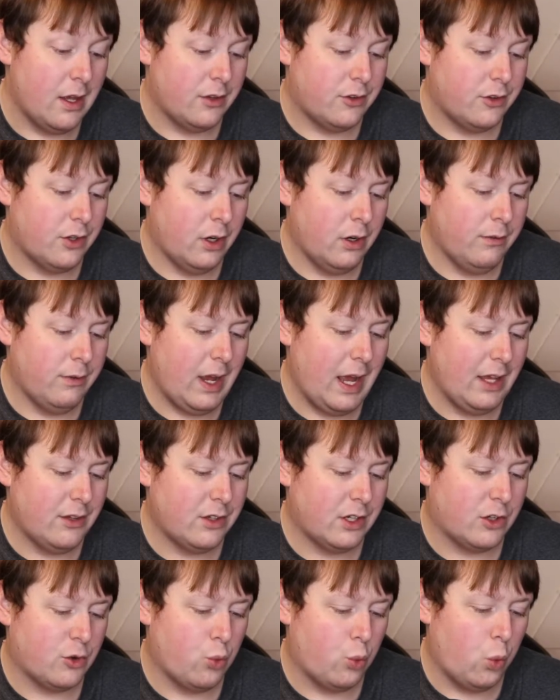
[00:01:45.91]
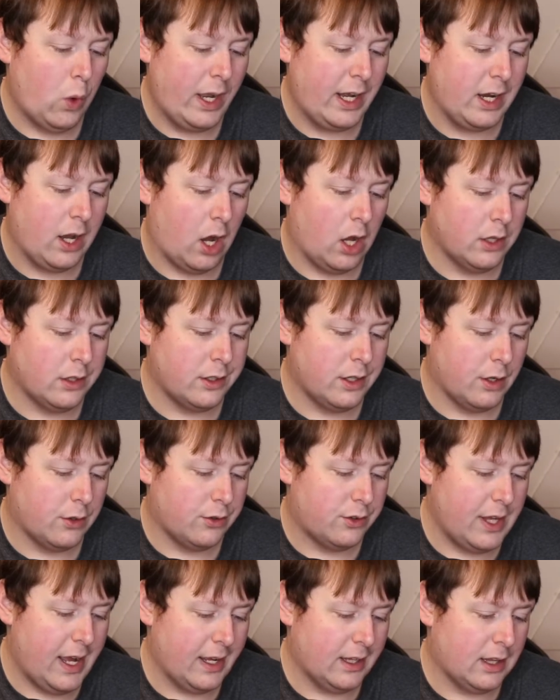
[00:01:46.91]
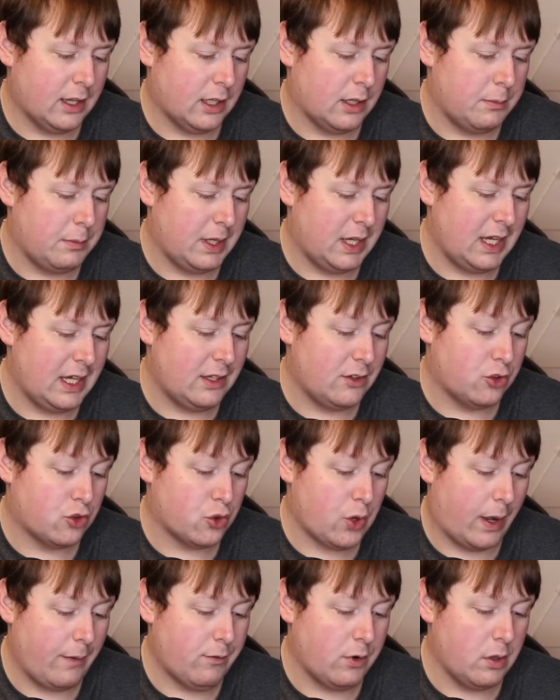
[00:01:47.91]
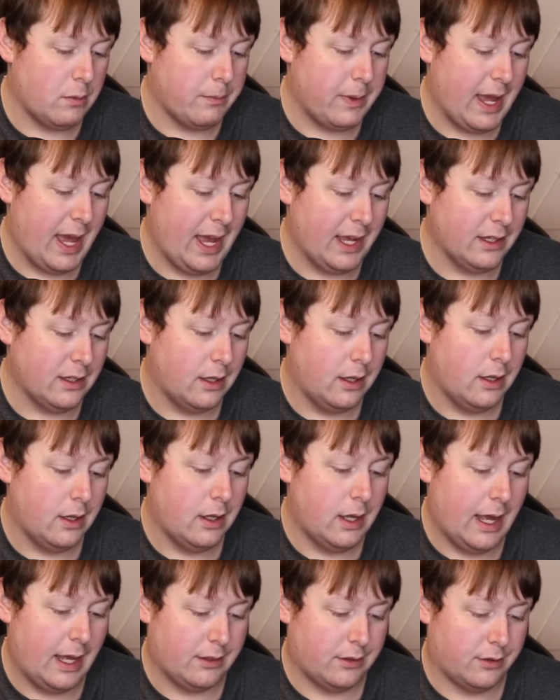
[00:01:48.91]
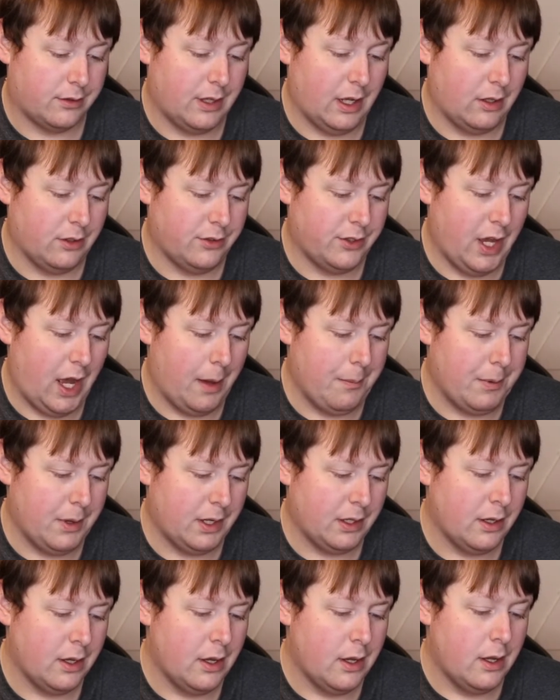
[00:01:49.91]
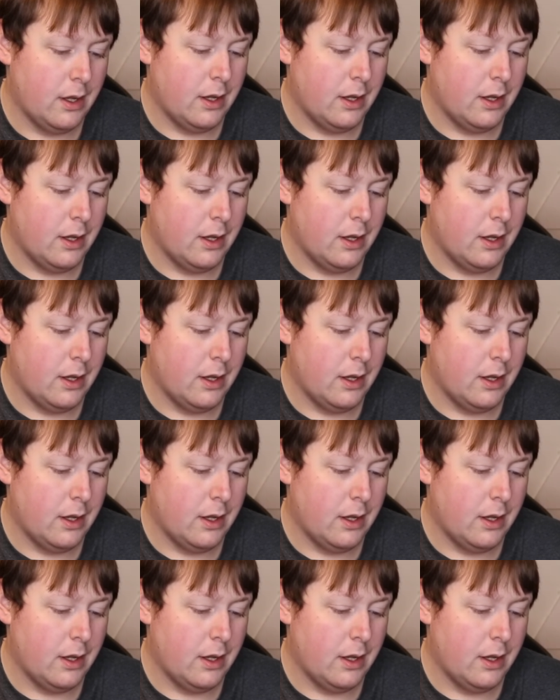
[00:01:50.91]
serve as a great on the go snack that can be eaten straight from the bag, as a salad topping,